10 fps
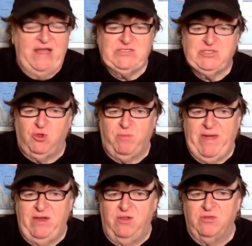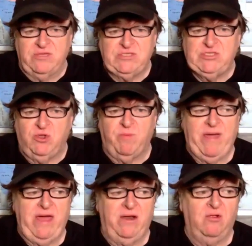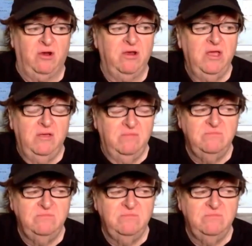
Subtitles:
that solar panel or this solar panel, or